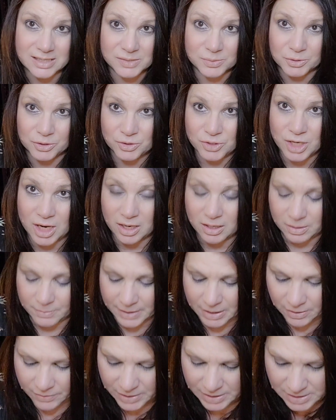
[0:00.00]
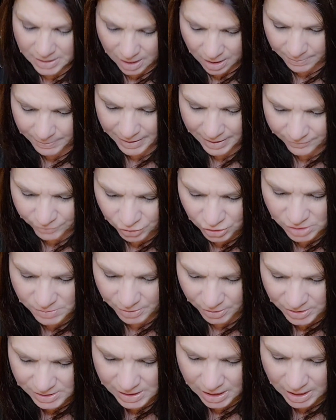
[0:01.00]
what they're talking about on the top. Have you
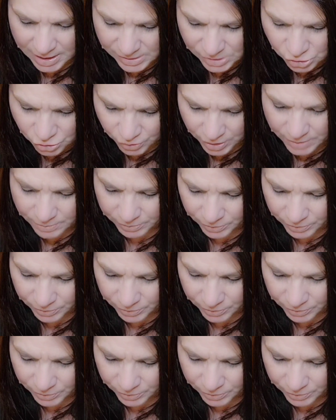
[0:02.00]
experienced eye strain,